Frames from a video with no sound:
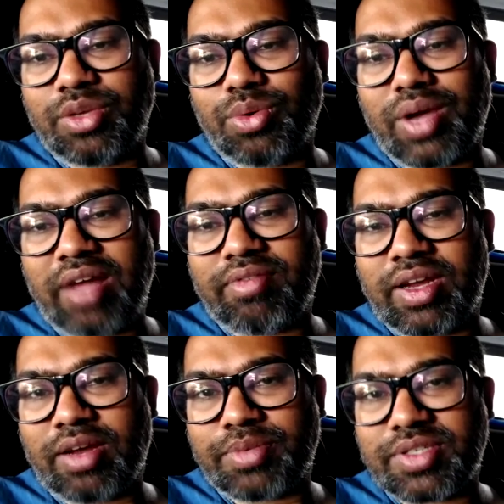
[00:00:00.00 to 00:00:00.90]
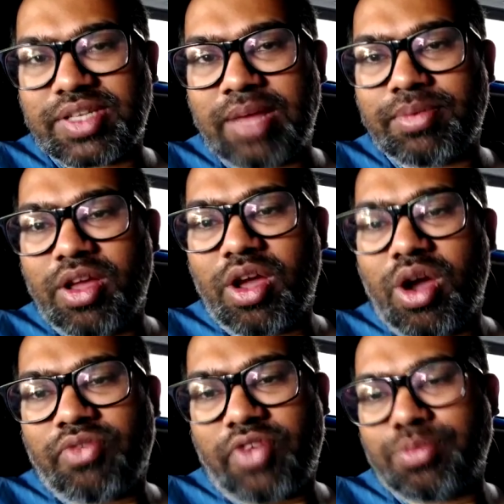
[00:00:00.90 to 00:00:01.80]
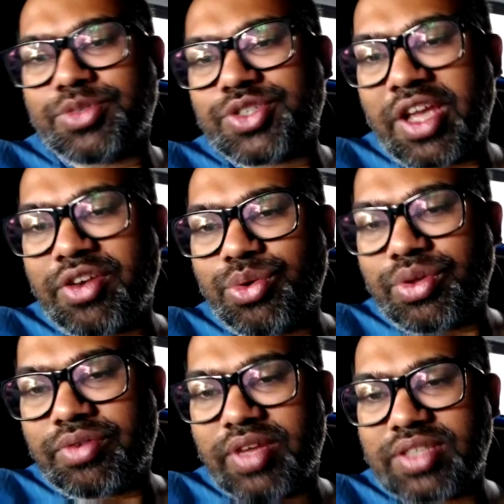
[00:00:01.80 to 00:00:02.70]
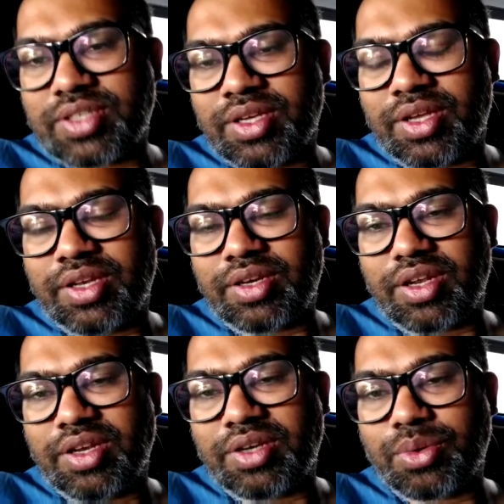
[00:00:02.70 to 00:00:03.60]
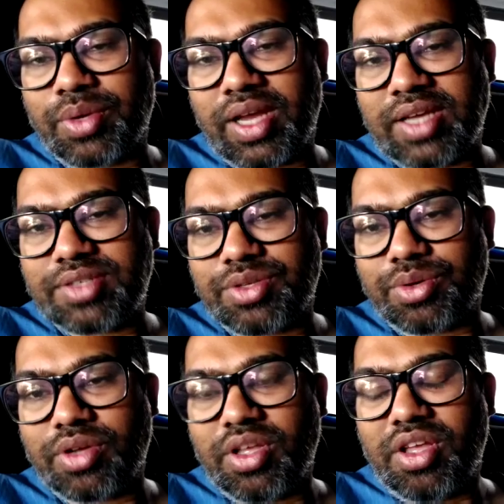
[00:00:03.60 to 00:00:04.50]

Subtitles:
you have an upper slab of how much can you invest into an ICO.